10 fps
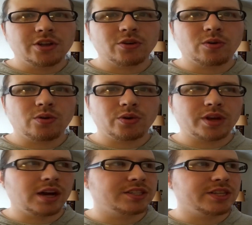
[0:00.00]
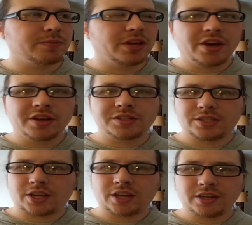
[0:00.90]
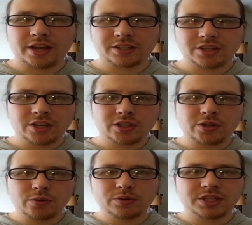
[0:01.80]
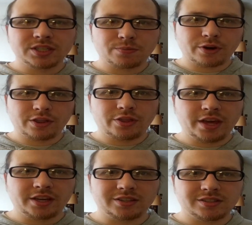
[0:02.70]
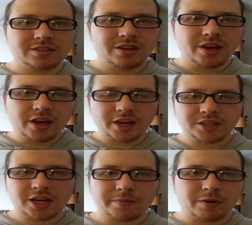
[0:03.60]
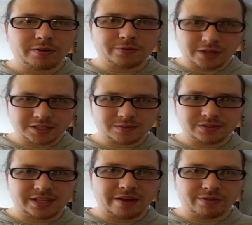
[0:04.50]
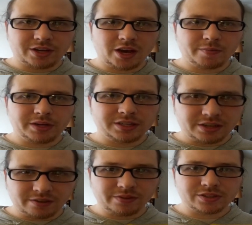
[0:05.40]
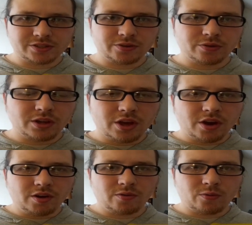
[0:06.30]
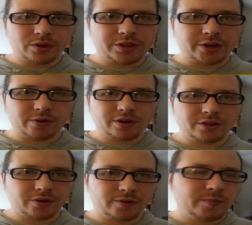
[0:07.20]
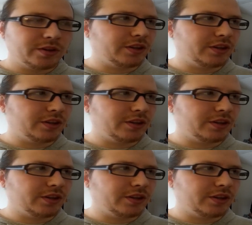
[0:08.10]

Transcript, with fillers: the whole concept is to connect two disparate things and talk about what philosophies they have in common and to convince you of one thing or another,